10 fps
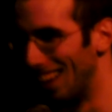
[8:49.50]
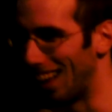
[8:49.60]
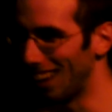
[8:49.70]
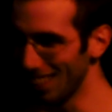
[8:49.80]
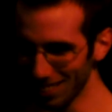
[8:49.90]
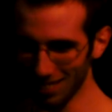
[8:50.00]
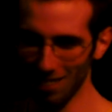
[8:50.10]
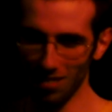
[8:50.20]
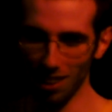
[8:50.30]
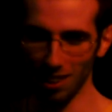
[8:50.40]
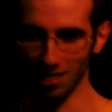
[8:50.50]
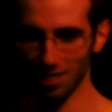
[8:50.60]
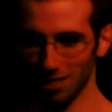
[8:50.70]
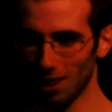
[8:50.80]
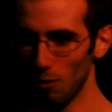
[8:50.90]
And I accept the hugs,
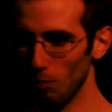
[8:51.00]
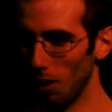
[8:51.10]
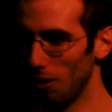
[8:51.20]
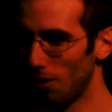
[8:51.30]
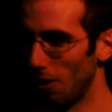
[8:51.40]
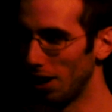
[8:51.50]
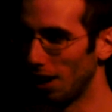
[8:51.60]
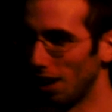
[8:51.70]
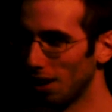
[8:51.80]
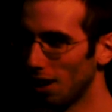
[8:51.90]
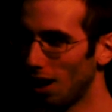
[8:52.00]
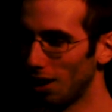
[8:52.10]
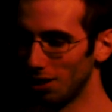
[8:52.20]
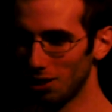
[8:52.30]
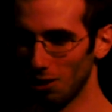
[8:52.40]
because I'm a very
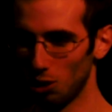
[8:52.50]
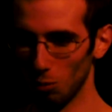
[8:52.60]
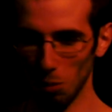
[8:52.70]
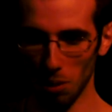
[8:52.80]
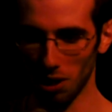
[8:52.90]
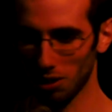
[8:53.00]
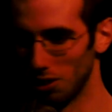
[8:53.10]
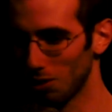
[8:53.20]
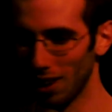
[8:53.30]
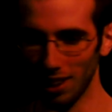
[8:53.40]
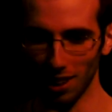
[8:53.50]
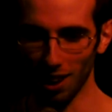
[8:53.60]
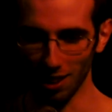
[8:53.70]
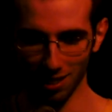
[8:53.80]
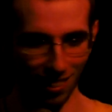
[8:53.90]
unsociable person, so I need the
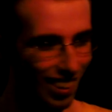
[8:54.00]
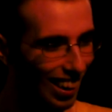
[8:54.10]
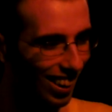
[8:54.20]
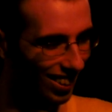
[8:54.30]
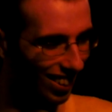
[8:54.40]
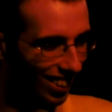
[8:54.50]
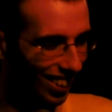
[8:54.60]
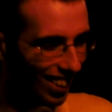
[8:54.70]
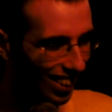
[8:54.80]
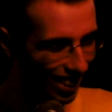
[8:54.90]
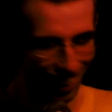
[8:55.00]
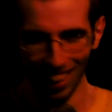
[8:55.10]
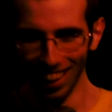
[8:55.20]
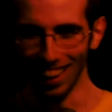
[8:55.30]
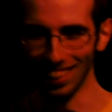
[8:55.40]
hugs.
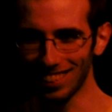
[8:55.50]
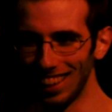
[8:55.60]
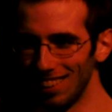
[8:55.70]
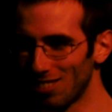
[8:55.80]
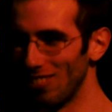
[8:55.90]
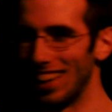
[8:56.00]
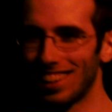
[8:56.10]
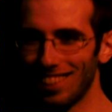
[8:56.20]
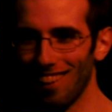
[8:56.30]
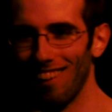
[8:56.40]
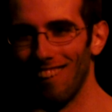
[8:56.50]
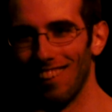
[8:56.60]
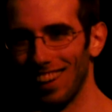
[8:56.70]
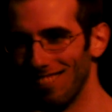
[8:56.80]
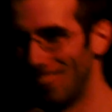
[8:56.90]
It keeps me
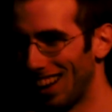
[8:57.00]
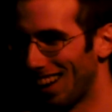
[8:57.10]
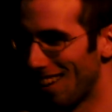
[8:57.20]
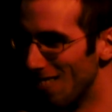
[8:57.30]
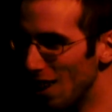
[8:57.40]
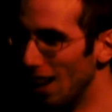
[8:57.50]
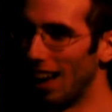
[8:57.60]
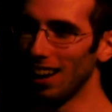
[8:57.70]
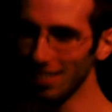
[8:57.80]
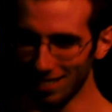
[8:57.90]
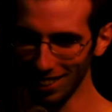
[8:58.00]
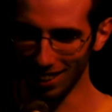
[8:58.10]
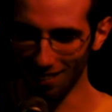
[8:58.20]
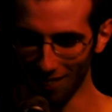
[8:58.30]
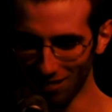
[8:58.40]
going in my life. And I sit
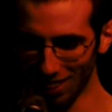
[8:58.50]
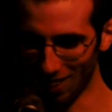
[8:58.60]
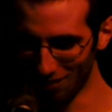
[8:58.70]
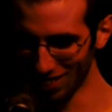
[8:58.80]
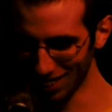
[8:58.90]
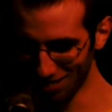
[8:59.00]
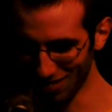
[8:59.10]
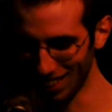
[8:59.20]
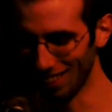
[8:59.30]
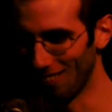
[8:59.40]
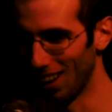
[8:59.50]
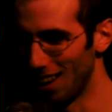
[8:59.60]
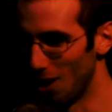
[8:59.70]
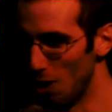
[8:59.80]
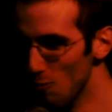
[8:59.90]
there and play my PSP or
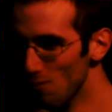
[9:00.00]
whatever.